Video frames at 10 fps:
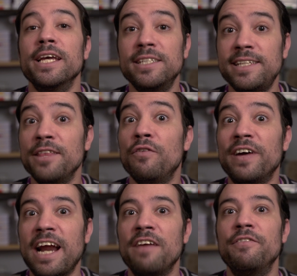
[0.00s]
Instead of
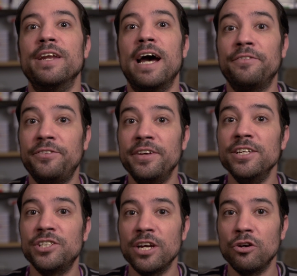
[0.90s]
arriving at
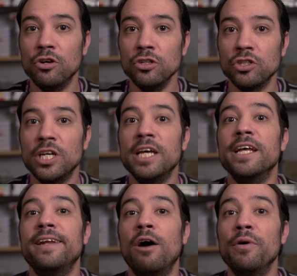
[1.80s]
thirty seconds,
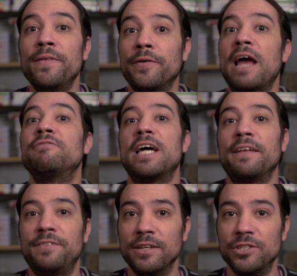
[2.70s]
now it arrives
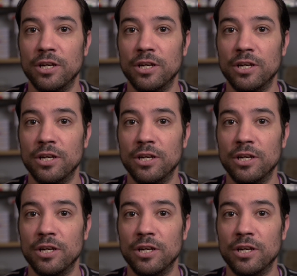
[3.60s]
at ten